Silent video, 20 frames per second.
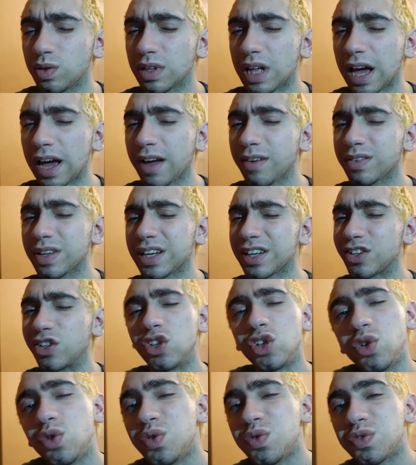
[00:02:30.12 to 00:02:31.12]
have like
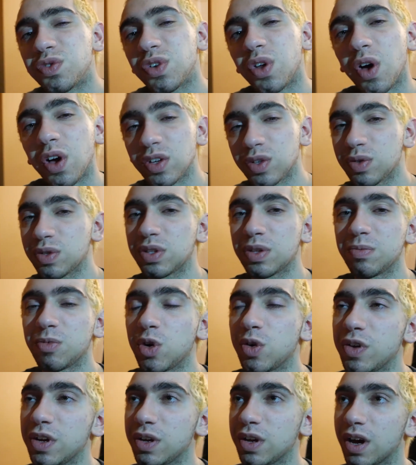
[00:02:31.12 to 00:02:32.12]
two flaws with the
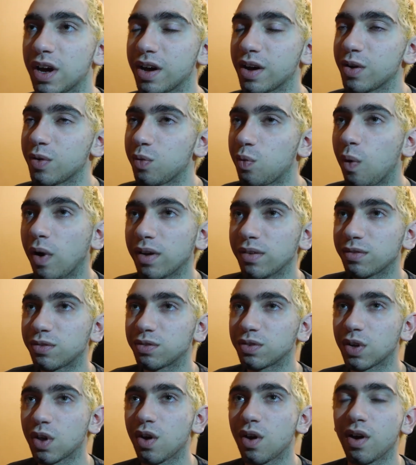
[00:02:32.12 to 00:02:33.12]
movie. One
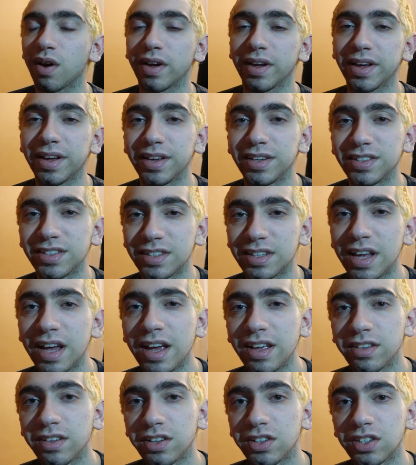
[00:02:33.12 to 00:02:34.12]
flaw is
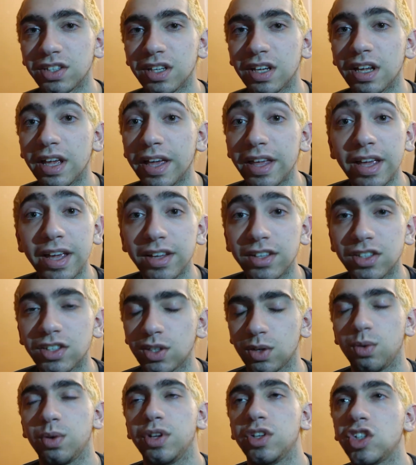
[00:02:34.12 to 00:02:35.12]
it's
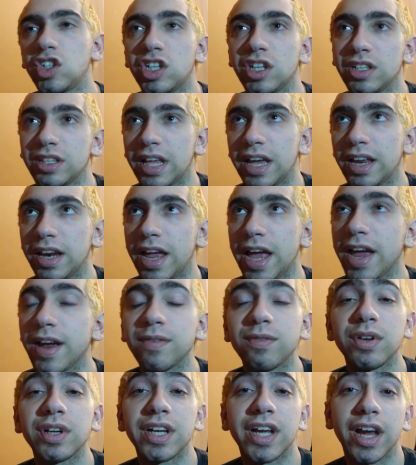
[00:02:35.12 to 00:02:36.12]
so interesting that
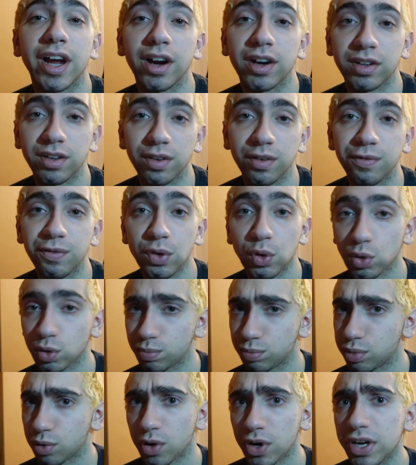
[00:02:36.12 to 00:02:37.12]
every character feels
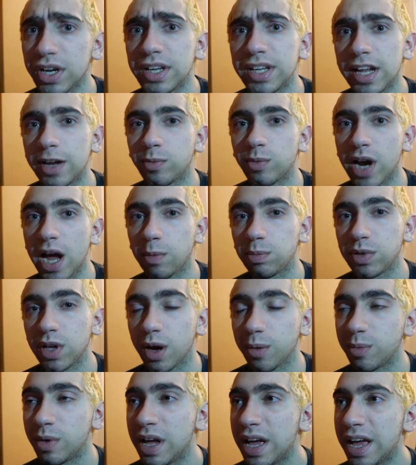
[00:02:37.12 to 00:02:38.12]
pretty damn wrapped
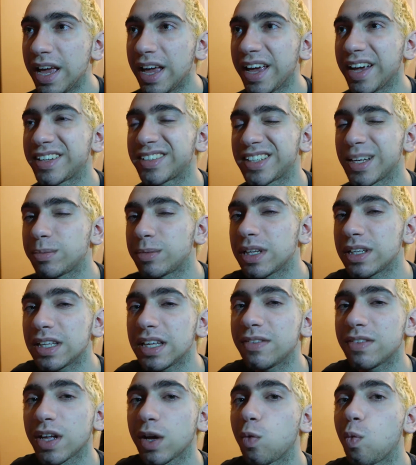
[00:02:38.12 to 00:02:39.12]
up, except they
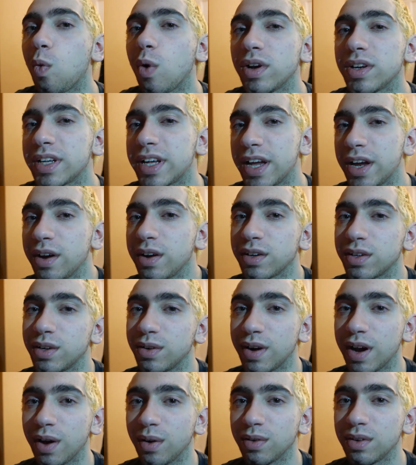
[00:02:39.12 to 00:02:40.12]
leave like one
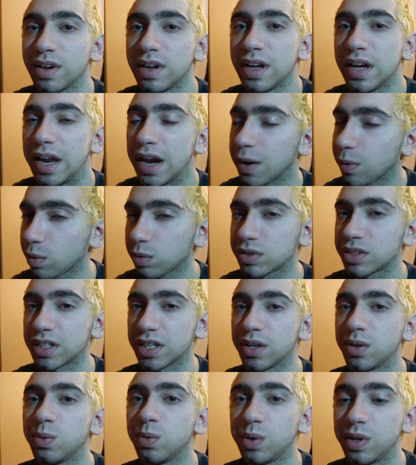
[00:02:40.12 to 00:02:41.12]
character out, and I won't
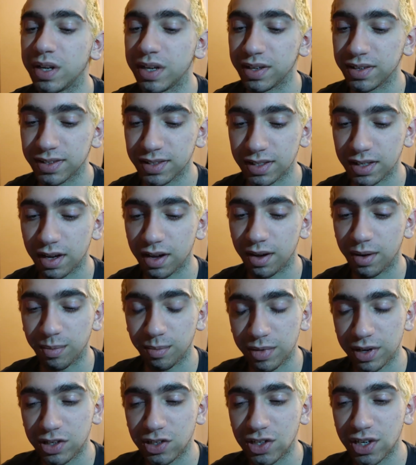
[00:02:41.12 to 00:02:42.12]
say who it is.
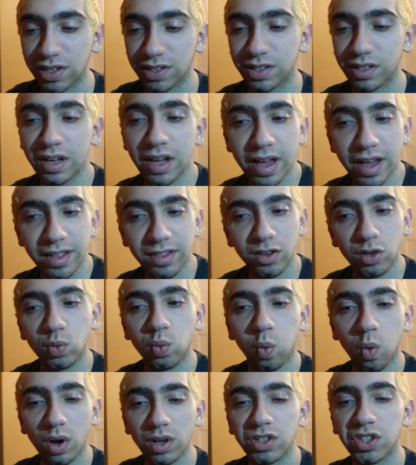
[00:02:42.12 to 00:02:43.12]
It's just there's
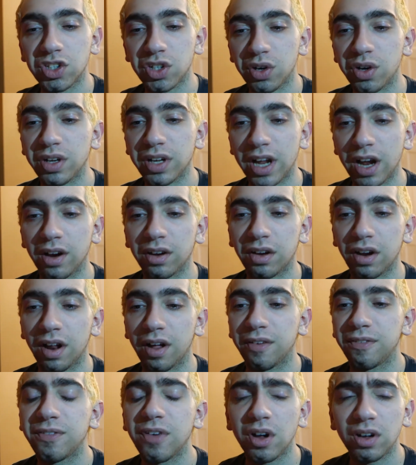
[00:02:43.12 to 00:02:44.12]
one certain character
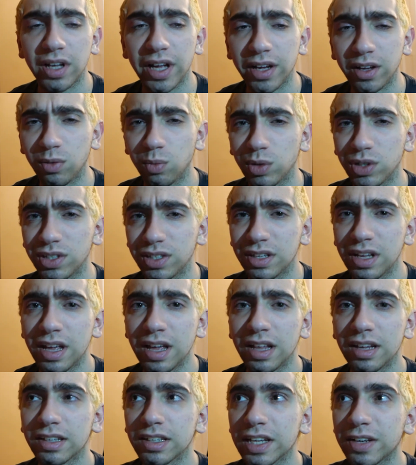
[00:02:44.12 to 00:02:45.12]
I felt like was
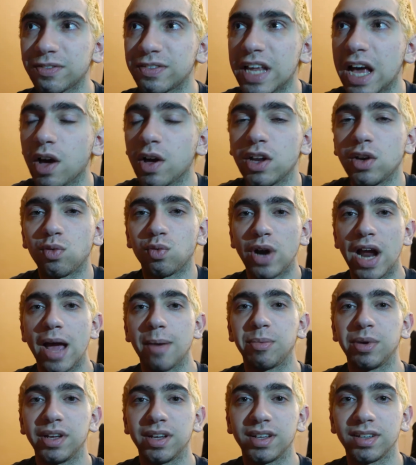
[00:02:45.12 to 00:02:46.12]
left out in
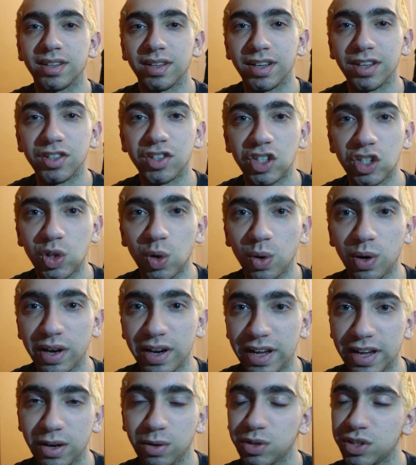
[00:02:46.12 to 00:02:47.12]
wrapping his
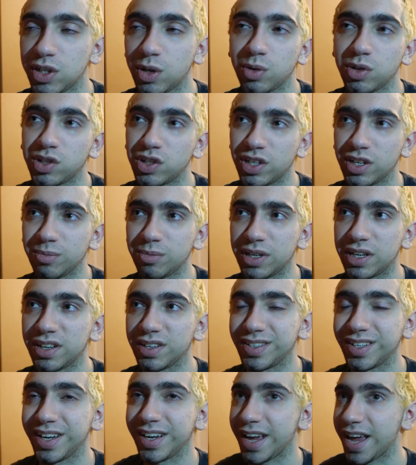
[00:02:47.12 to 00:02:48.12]
story, and it was so interesting
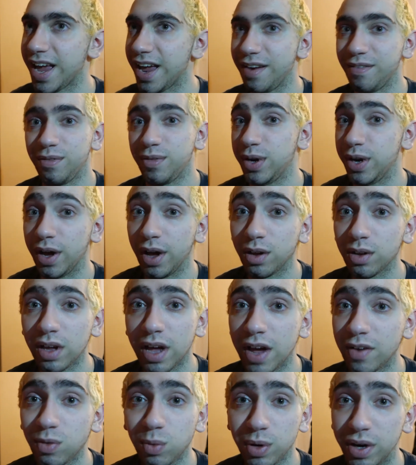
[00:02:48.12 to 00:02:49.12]
because like
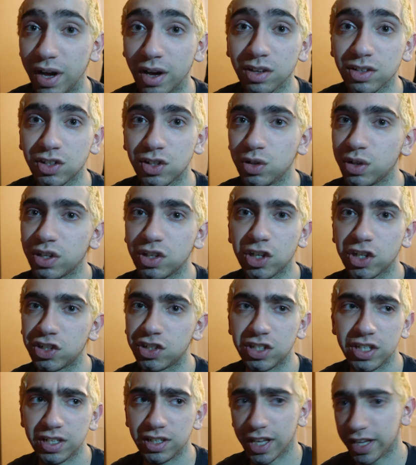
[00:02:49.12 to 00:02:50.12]
everyone else, you could
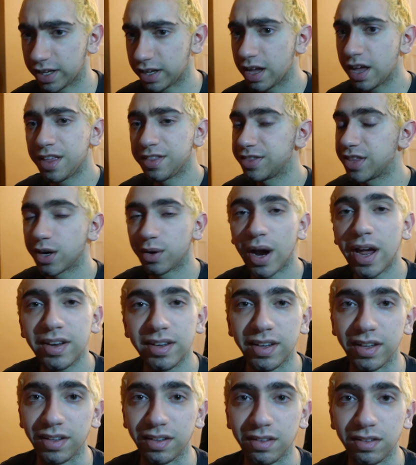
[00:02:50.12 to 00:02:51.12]
just see like their
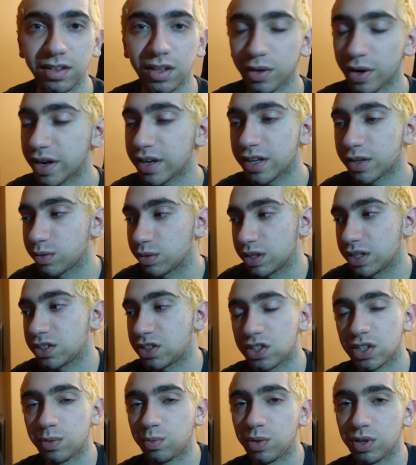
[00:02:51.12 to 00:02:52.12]
ending
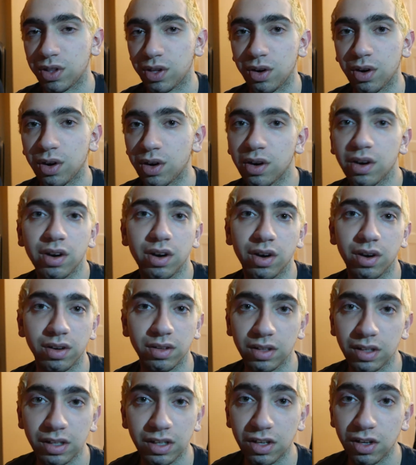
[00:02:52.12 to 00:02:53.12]
relationship with her,
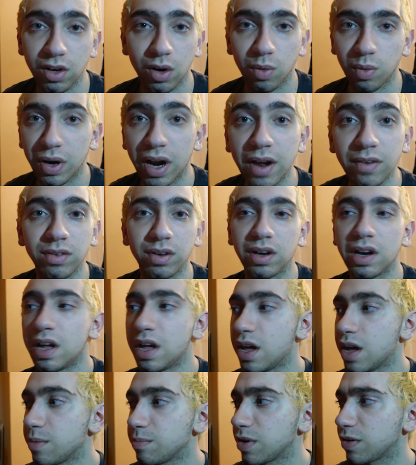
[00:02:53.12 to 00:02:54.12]
or you know, whatever,
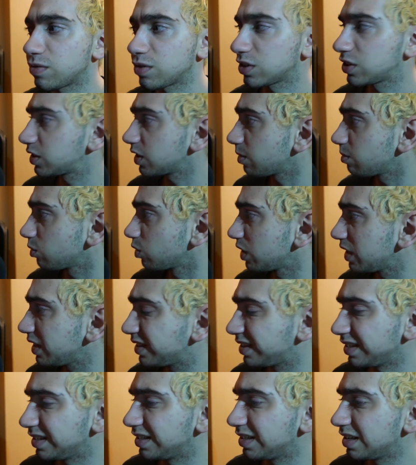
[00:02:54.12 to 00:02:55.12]
but for some
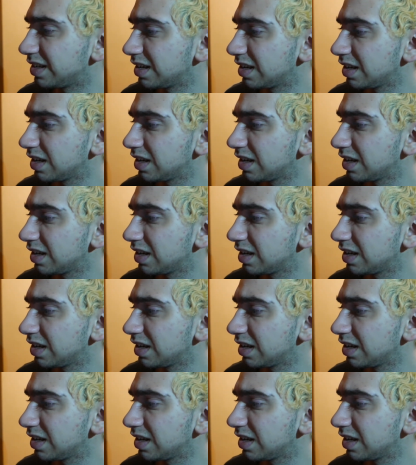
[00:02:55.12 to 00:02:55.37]
reason